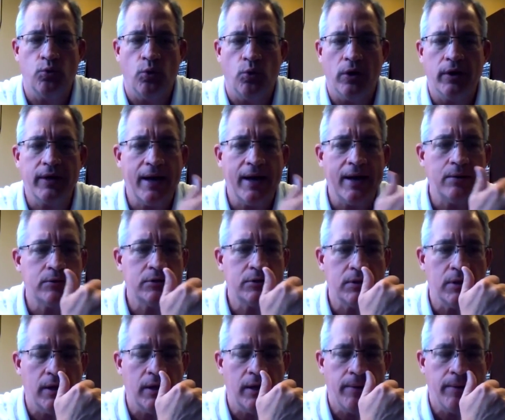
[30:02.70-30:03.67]
workouts
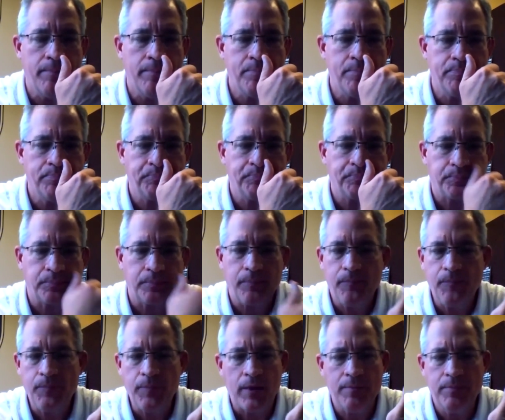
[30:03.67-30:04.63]
um,
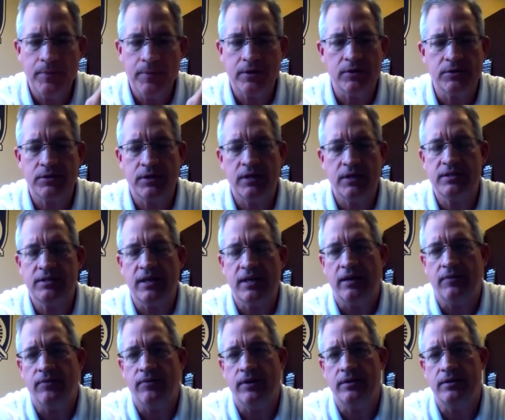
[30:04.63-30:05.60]
because kids had
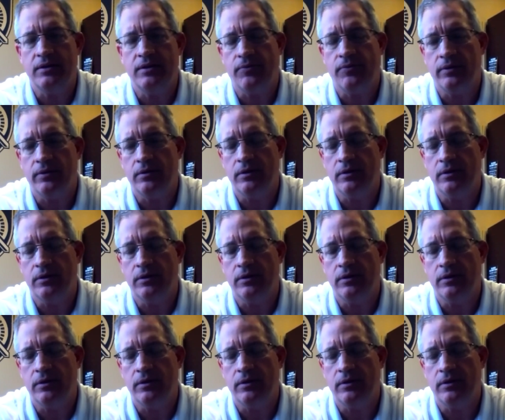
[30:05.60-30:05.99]
every different,